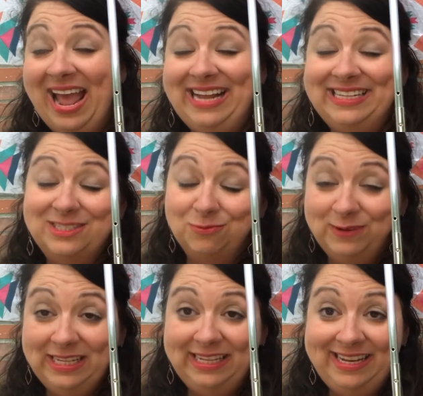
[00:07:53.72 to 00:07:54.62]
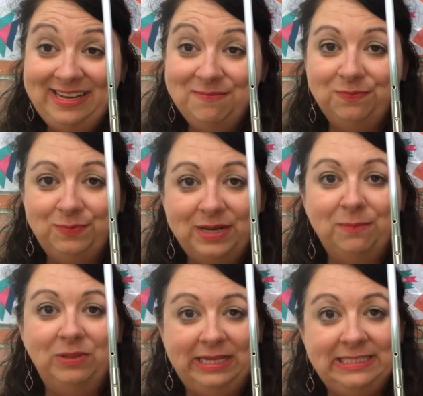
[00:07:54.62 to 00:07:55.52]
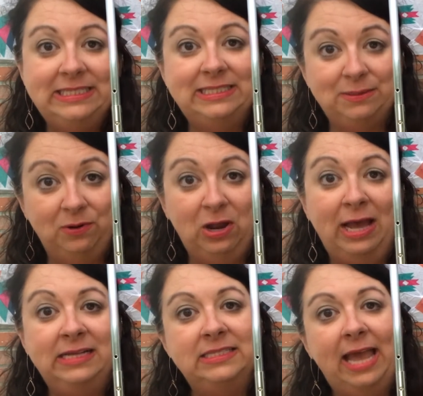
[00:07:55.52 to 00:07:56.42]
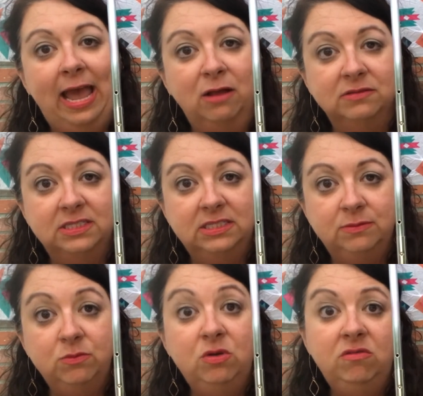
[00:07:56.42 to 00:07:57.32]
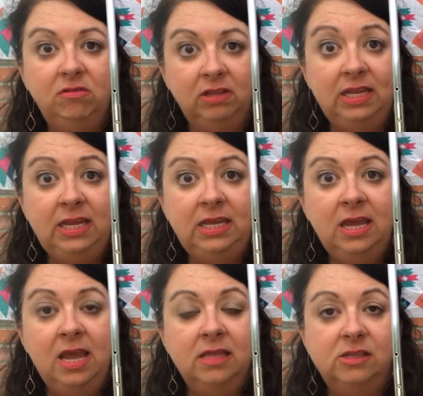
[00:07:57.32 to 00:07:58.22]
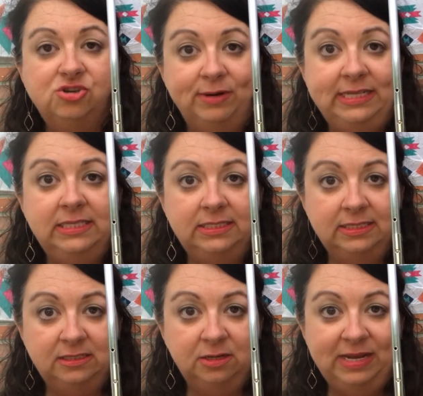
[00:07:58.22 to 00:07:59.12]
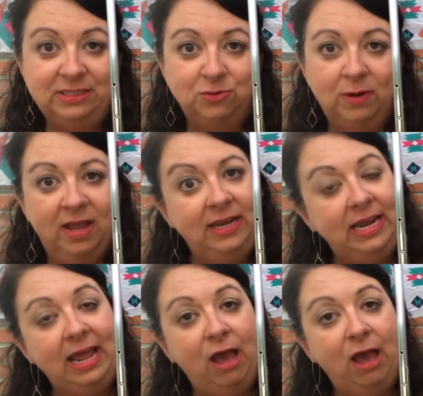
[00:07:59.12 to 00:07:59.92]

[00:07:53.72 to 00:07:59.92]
It's really been a pleasant surprise how smoothly the transit system has run and